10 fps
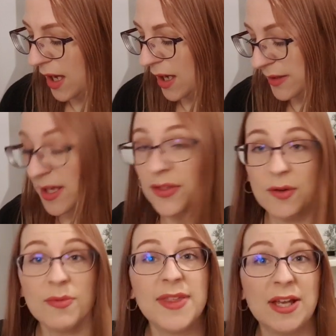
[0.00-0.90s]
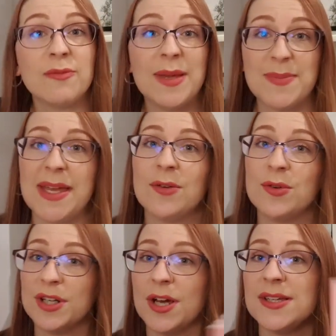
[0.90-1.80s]
Another thing of me being
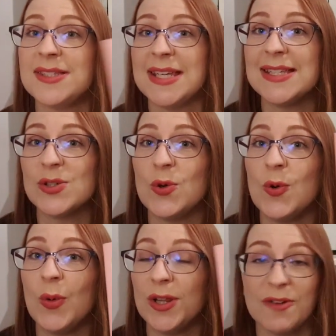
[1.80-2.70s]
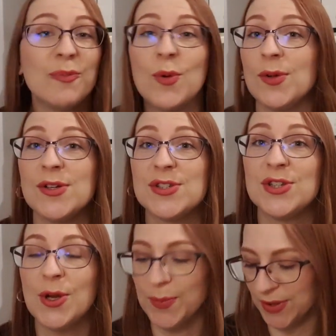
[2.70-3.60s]
organised is I've bought loads of
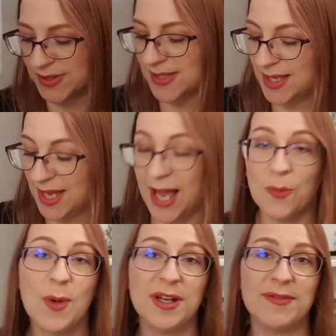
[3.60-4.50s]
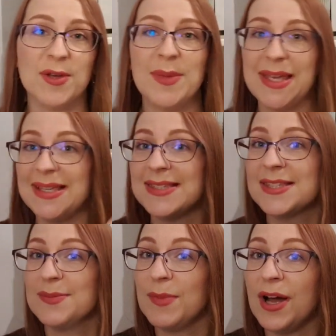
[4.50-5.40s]
notebooks, and one of them
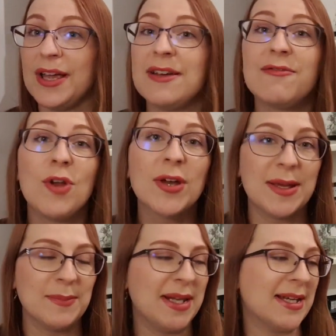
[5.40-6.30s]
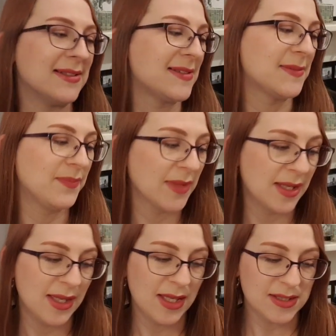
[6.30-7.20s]
is my vlogging plans.
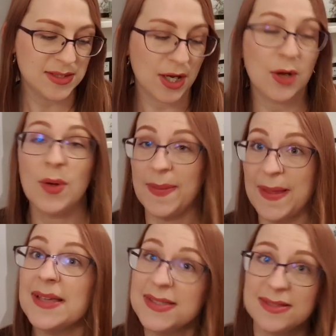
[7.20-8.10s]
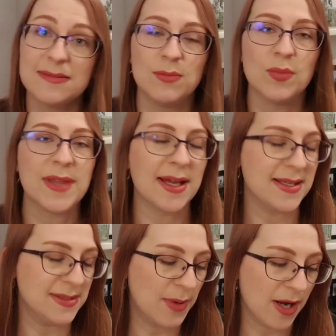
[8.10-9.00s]
So, and that
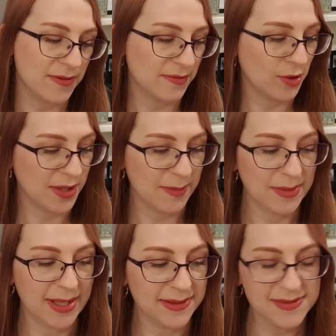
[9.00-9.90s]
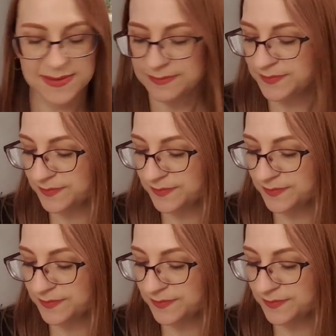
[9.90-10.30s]
is part of the vlogging plans.